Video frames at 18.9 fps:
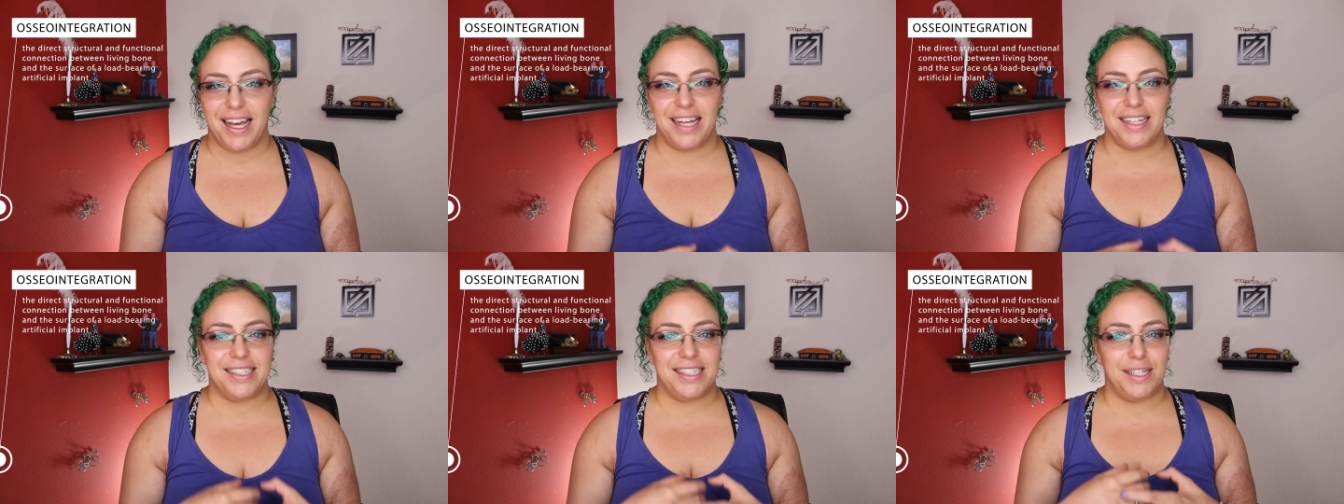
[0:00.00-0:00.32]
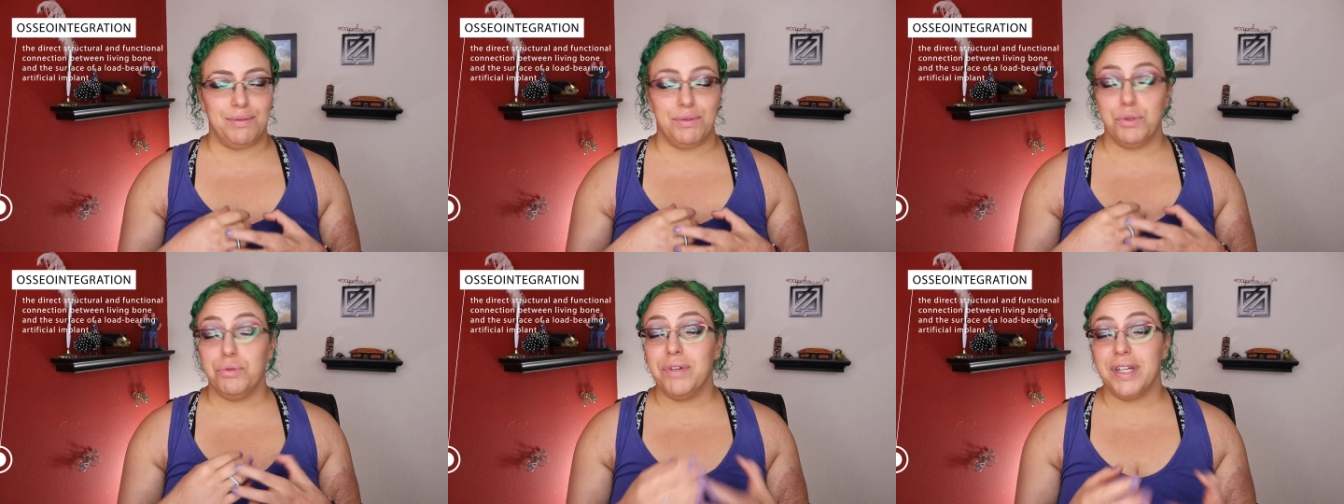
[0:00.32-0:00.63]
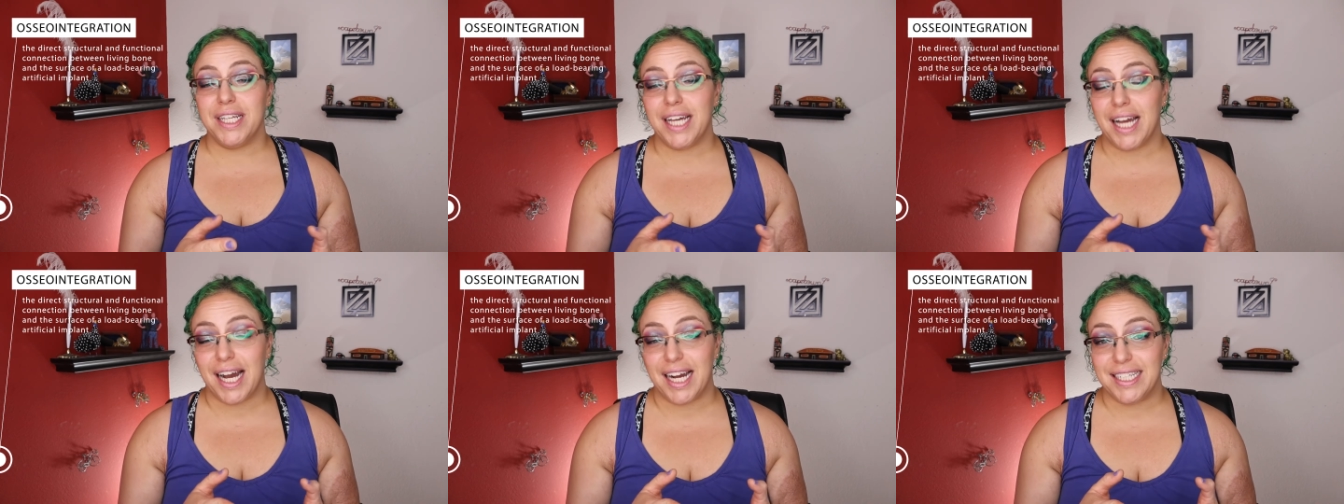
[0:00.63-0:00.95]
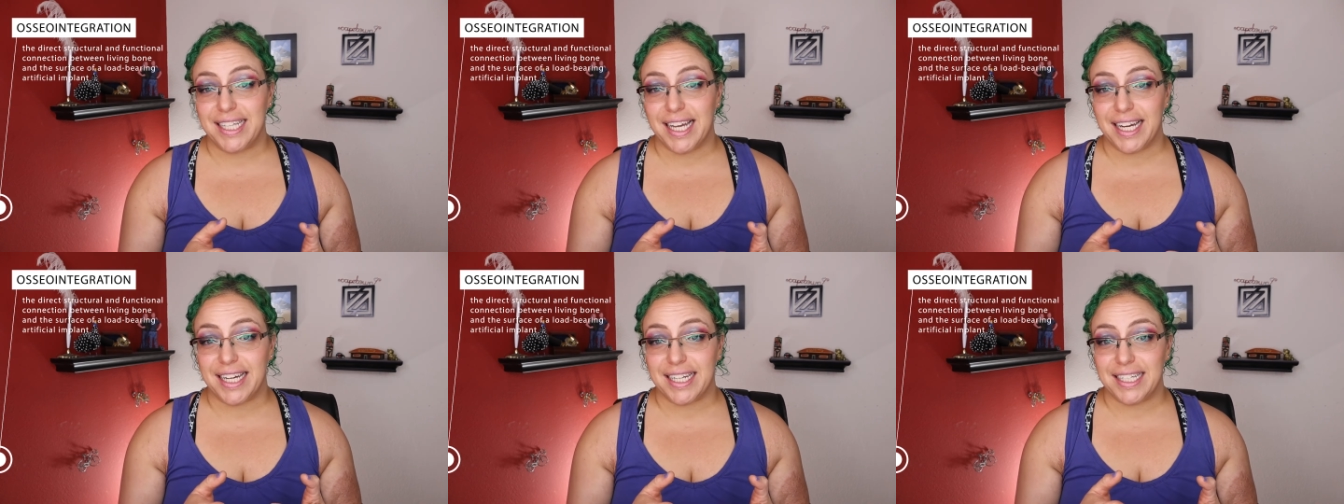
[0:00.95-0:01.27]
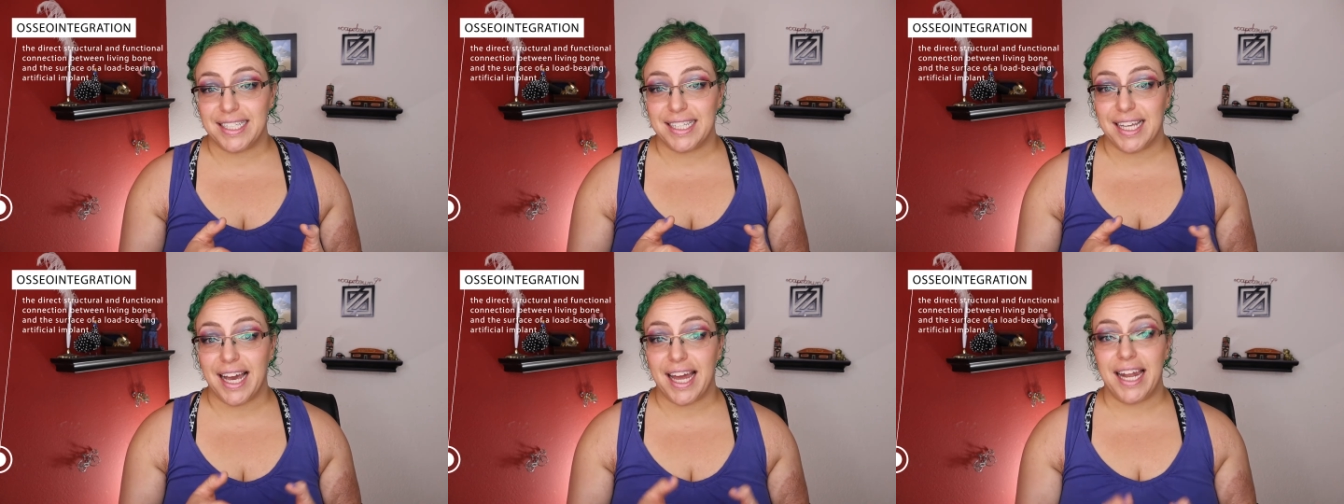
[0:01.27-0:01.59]
It seems really high-tech and
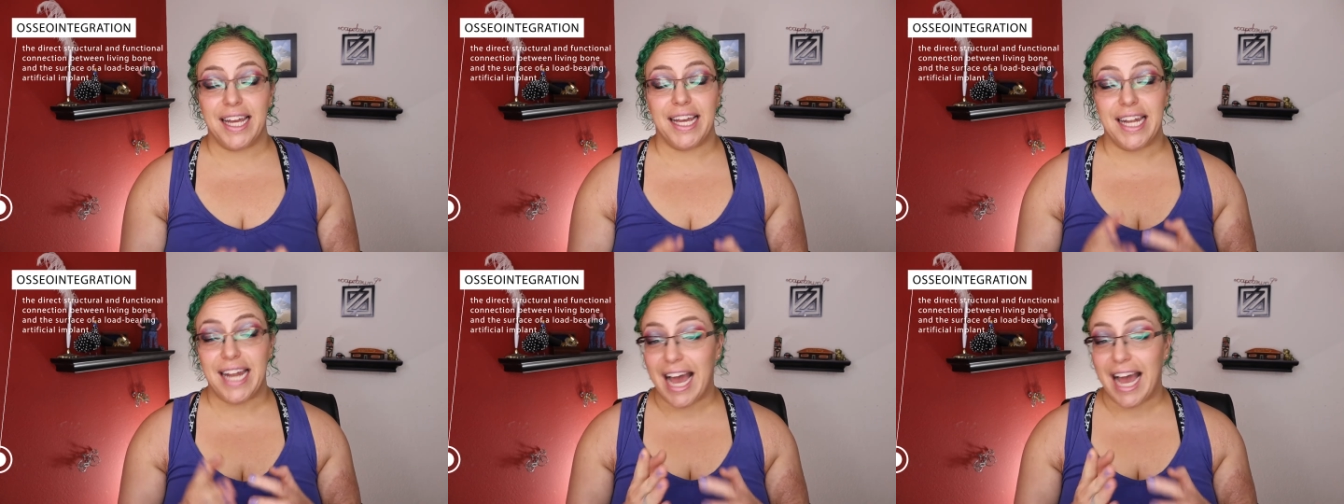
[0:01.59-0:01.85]
exciting.